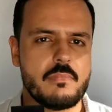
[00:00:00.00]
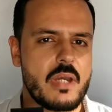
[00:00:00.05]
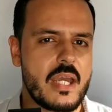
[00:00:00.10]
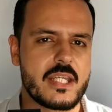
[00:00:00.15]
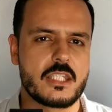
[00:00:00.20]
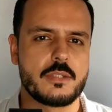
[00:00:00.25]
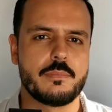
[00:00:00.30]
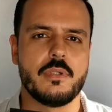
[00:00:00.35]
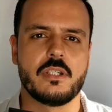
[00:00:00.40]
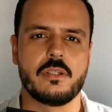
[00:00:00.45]

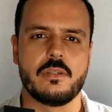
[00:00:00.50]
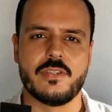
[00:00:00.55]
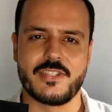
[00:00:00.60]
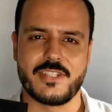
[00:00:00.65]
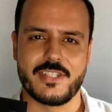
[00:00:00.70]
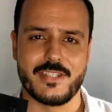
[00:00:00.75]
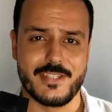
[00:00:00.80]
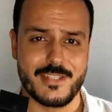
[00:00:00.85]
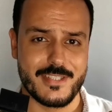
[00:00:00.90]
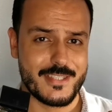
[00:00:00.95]
my
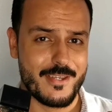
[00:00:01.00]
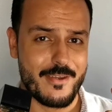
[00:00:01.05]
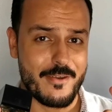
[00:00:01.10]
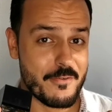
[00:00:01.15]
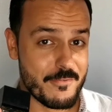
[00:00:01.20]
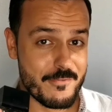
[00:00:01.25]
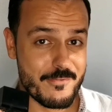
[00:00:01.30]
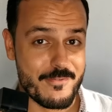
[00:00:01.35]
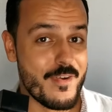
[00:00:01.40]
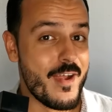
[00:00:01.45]
experience is
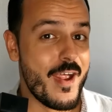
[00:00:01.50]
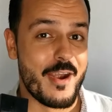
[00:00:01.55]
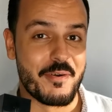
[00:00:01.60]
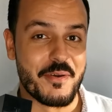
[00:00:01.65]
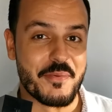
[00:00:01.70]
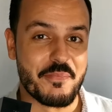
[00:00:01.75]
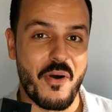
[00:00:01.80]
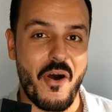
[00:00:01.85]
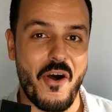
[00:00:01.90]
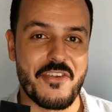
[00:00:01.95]

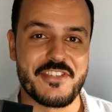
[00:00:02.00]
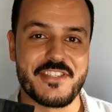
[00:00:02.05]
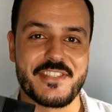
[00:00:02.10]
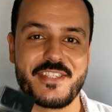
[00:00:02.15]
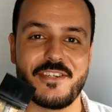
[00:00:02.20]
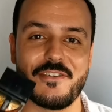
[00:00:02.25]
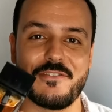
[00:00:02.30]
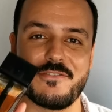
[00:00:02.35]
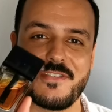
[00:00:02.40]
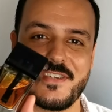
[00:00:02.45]
very
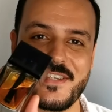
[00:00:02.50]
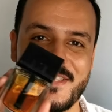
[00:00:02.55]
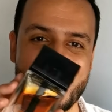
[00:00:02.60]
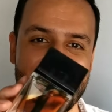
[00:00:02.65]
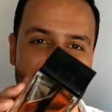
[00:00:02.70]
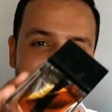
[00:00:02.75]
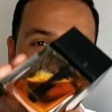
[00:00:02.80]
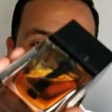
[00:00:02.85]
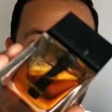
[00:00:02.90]
positive. It's